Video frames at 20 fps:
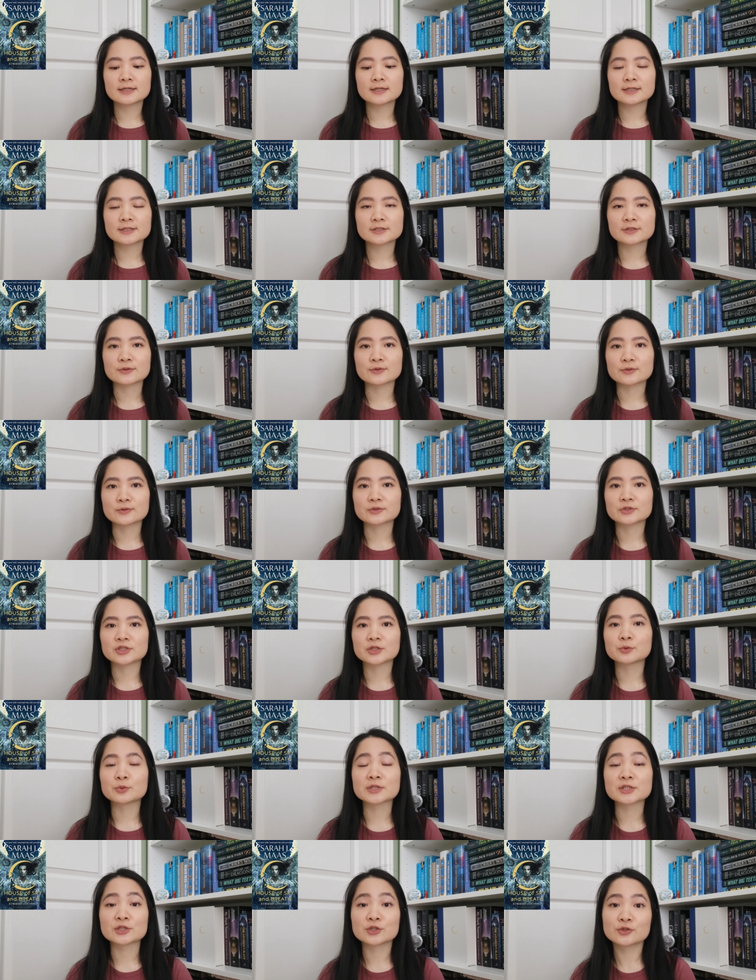so she
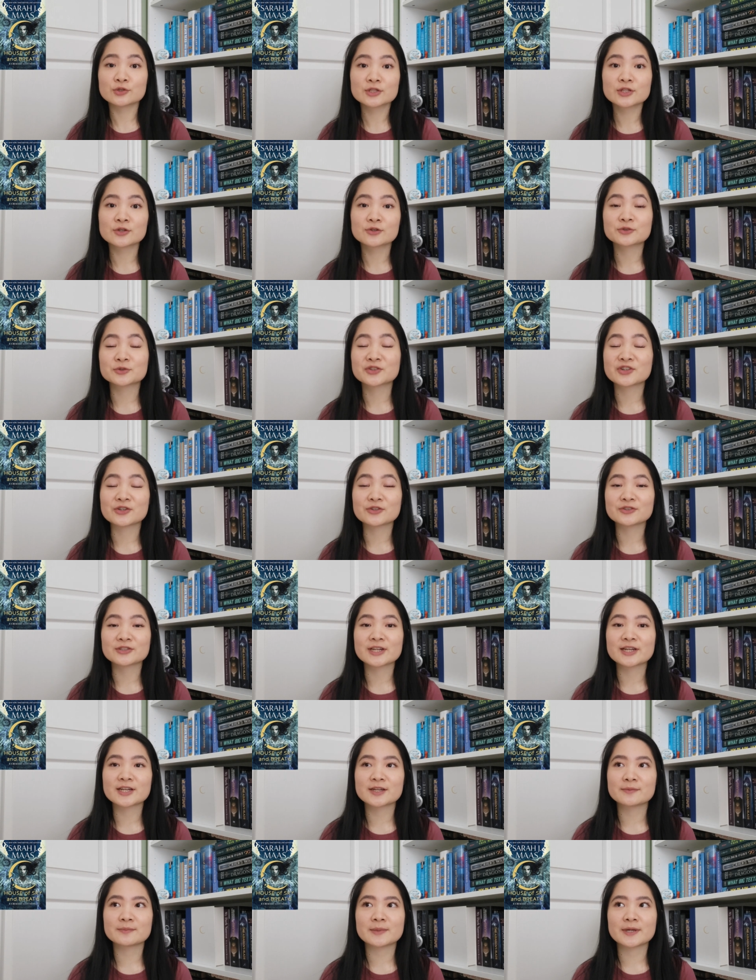was using her royal
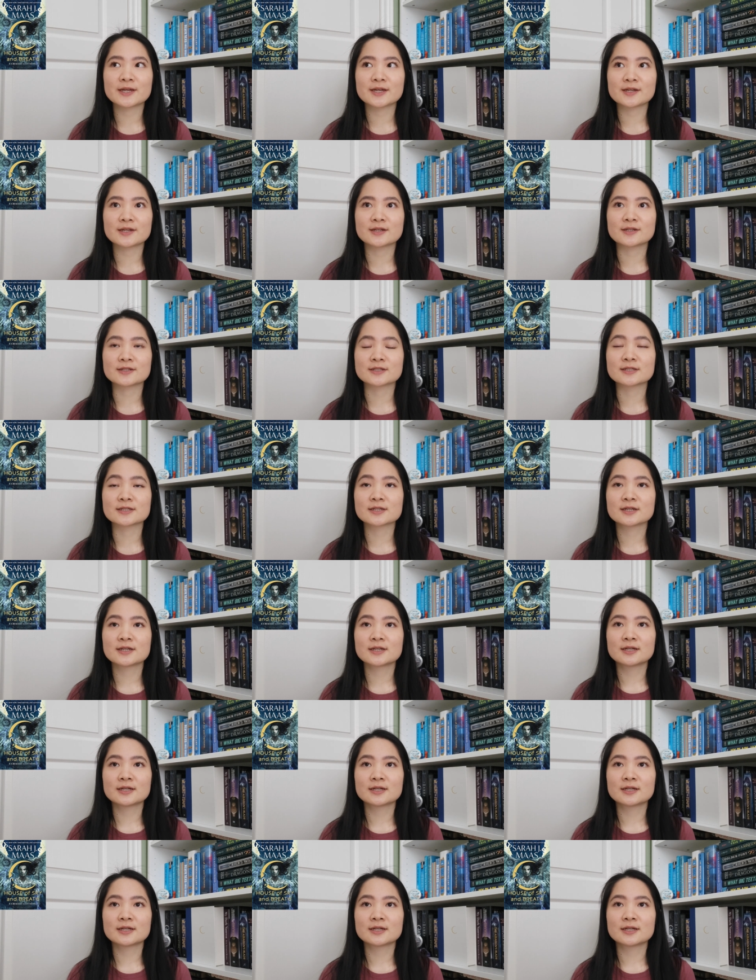name and